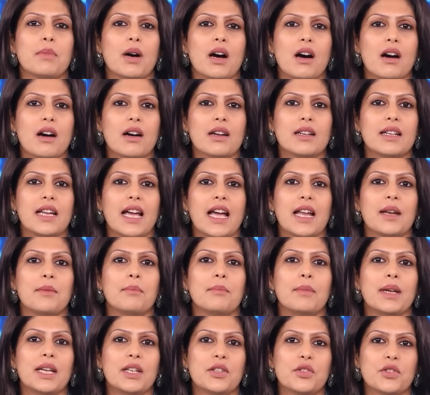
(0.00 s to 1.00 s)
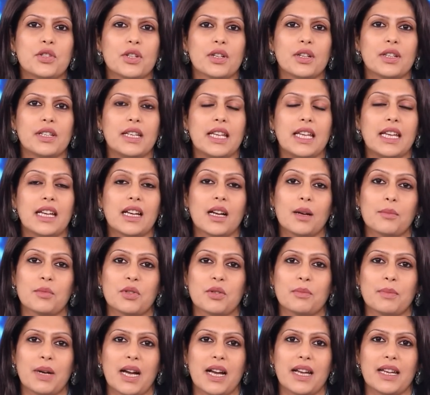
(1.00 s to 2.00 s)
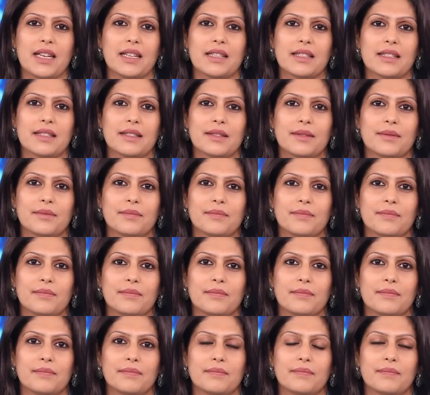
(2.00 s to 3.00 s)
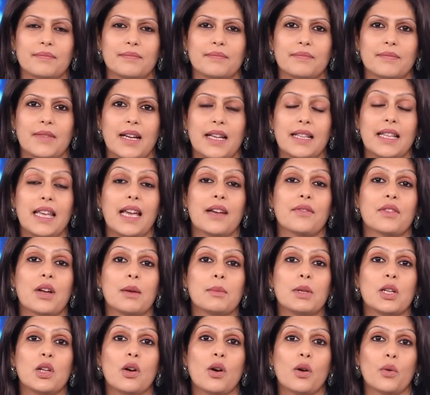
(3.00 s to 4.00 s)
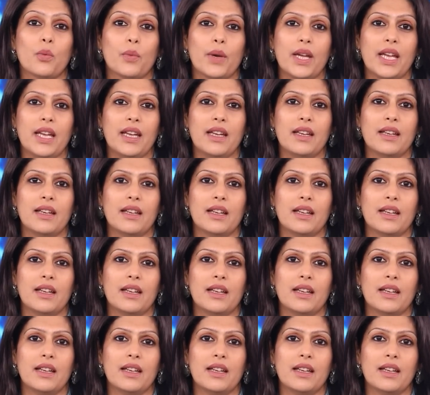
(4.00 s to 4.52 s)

Bard, and Midjourney come to mind. And they have come a long way.